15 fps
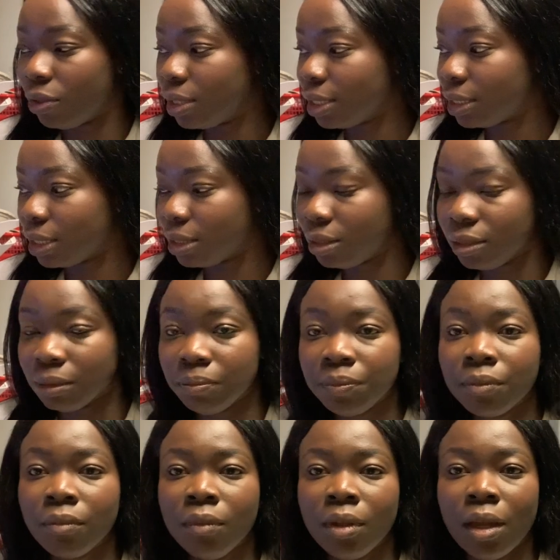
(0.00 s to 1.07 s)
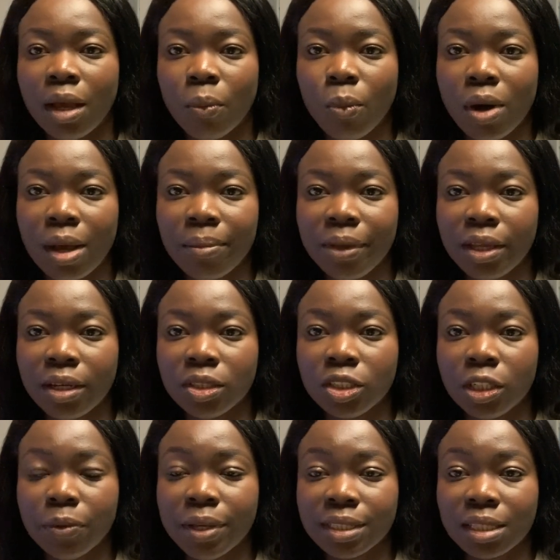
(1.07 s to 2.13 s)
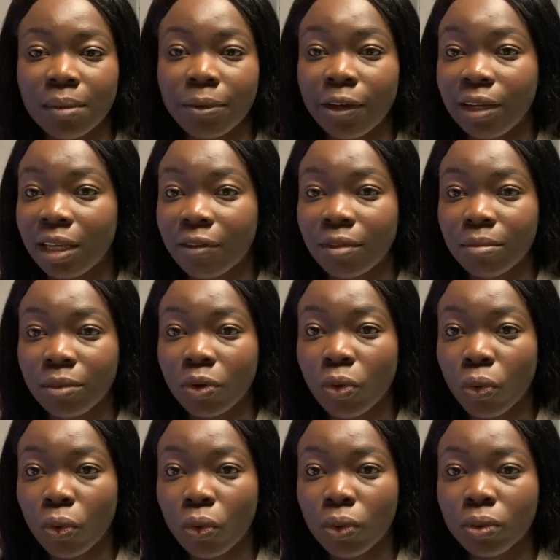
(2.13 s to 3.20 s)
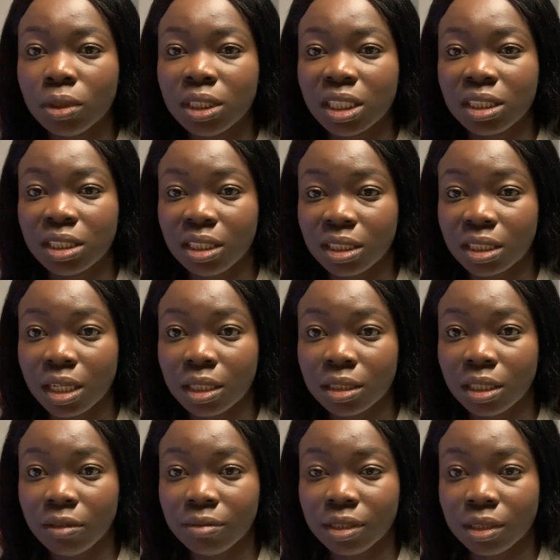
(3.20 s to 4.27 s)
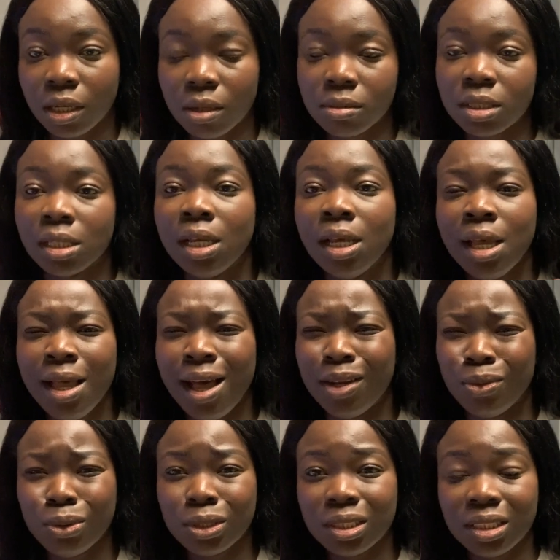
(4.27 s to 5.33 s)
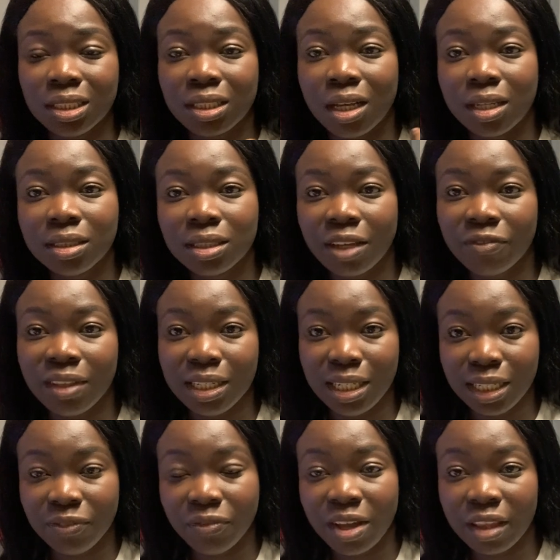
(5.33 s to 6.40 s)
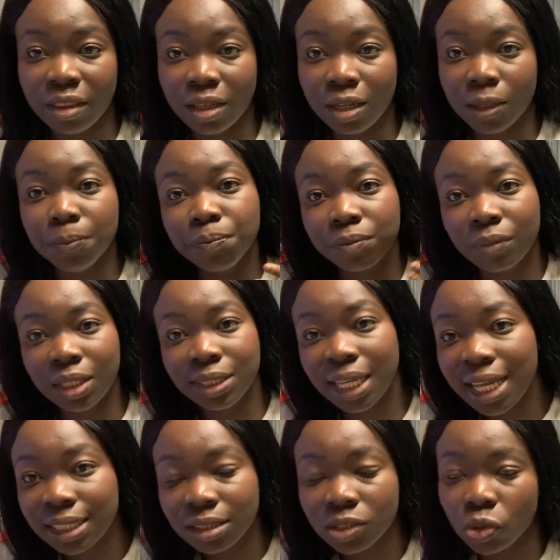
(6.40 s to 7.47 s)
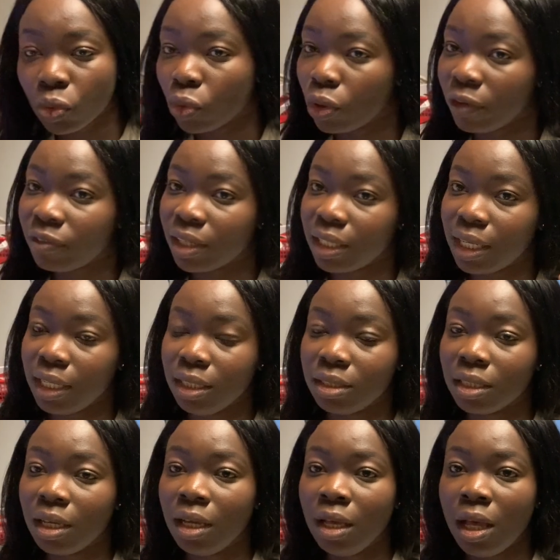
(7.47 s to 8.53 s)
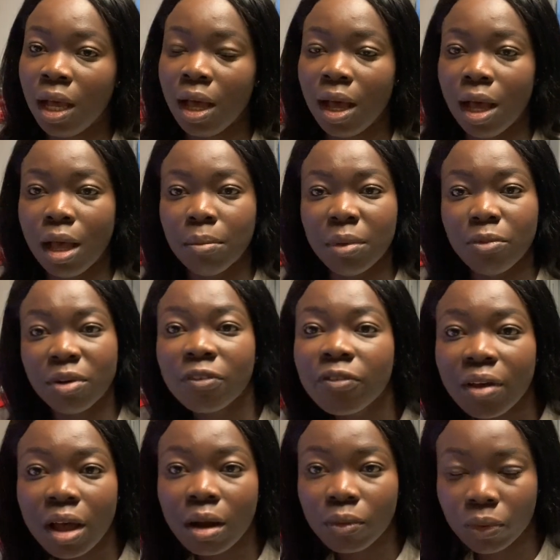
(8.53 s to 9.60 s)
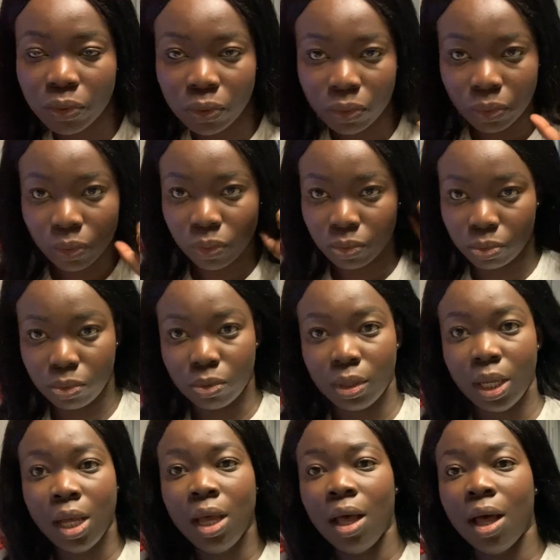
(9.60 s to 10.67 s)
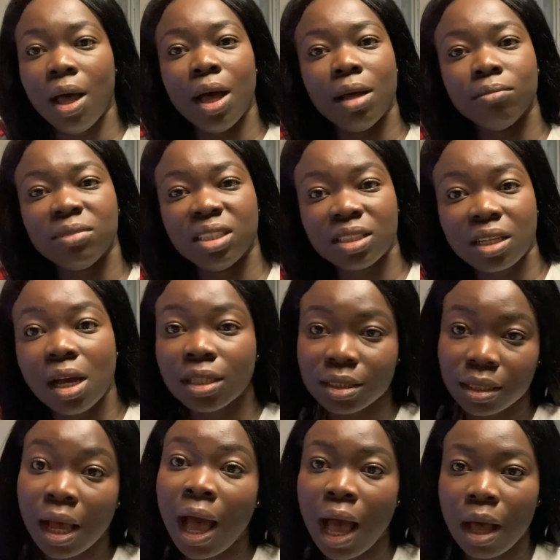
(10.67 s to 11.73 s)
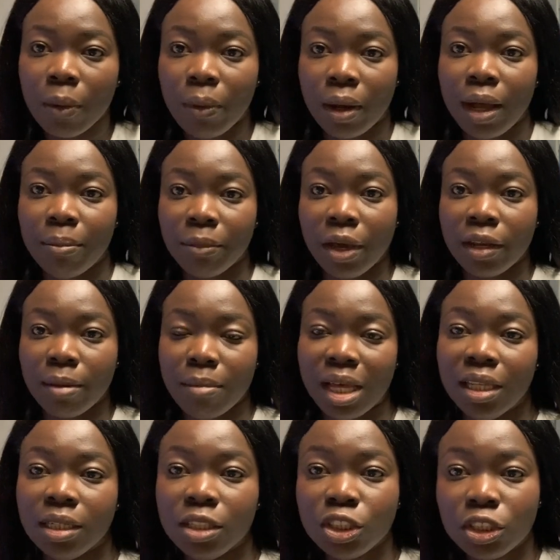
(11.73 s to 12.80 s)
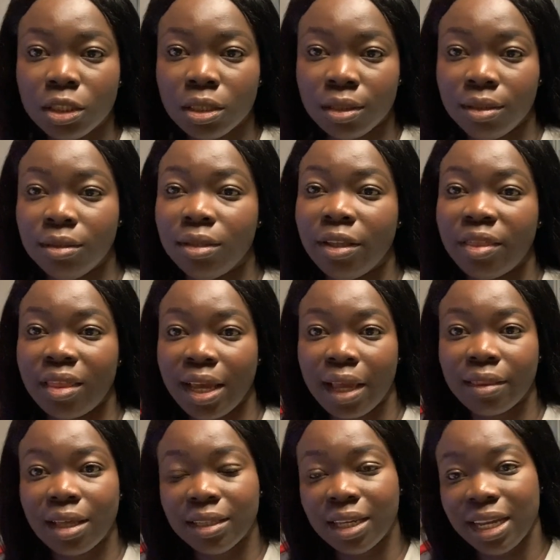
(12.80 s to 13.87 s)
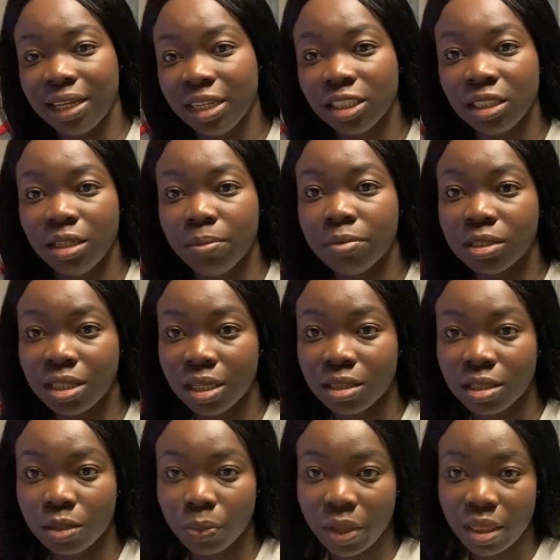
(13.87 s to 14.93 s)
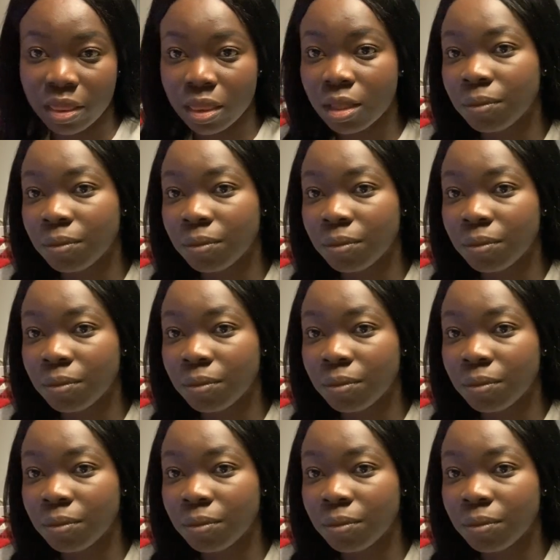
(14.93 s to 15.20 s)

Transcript: on the system. And what I'm going to do is I'm going to give them a call just to discuss their results and also discuss if they need further tests or if they need a referral, or discuss how I'm going to manage the thing that they initially presented with.